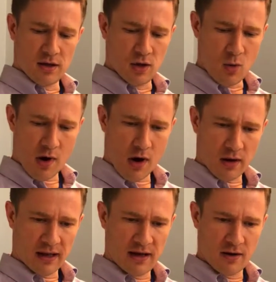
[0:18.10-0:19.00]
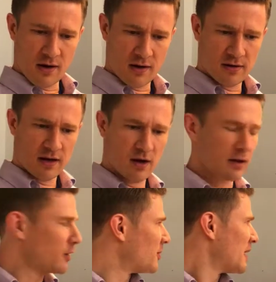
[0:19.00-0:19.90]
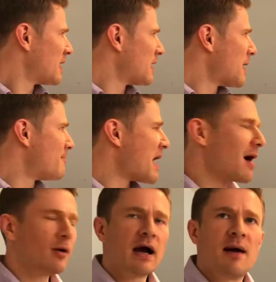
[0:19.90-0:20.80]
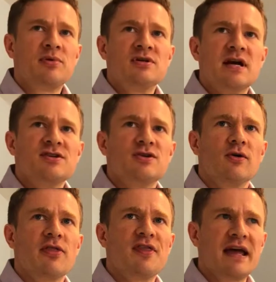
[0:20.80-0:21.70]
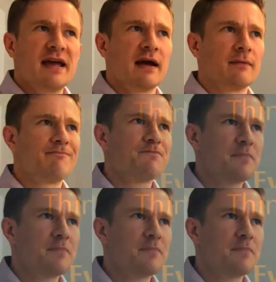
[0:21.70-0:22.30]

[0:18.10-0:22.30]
You are all here, hear a little bit about computational thinking.